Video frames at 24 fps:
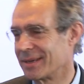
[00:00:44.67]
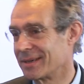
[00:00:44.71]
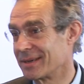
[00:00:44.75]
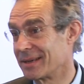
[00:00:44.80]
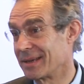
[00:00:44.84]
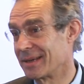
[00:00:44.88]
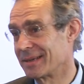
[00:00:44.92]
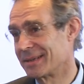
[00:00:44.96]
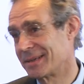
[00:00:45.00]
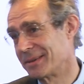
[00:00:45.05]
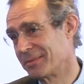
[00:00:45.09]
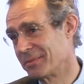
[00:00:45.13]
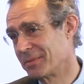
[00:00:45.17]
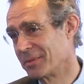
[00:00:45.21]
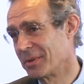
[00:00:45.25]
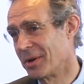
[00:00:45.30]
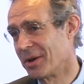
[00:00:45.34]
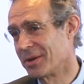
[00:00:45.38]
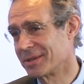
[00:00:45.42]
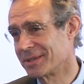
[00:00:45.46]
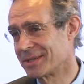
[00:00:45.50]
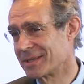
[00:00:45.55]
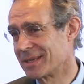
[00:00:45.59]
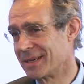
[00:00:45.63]
And I
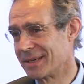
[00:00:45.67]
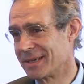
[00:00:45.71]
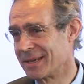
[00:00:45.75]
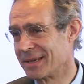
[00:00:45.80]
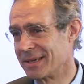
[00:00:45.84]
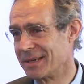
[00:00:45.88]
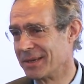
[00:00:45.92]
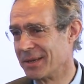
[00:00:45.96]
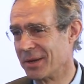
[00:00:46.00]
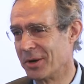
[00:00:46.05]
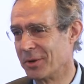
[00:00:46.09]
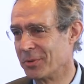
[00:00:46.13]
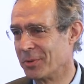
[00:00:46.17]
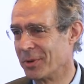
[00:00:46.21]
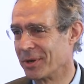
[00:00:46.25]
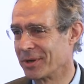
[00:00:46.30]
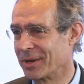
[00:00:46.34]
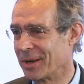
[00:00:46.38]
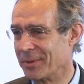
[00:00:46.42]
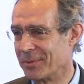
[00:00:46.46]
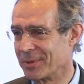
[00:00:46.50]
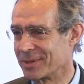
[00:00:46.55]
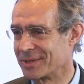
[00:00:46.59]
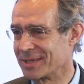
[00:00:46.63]
honestly didn't know
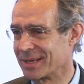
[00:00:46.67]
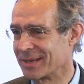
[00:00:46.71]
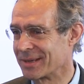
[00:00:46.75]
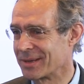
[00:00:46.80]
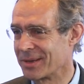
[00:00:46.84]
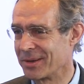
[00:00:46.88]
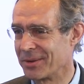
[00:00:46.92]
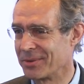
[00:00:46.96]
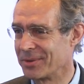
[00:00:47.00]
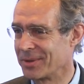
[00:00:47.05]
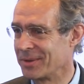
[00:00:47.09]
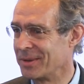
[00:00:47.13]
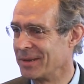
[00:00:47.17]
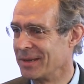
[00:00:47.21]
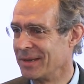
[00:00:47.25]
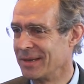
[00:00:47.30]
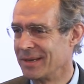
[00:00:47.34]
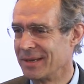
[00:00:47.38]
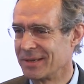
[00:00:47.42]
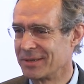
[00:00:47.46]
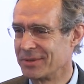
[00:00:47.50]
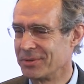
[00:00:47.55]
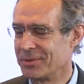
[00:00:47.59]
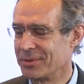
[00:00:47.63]
what I was
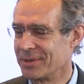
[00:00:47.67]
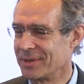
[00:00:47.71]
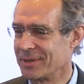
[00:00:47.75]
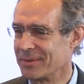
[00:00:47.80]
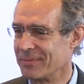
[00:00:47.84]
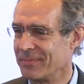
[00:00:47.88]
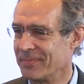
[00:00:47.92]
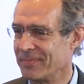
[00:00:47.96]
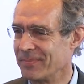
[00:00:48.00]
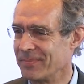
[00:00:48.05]
doing.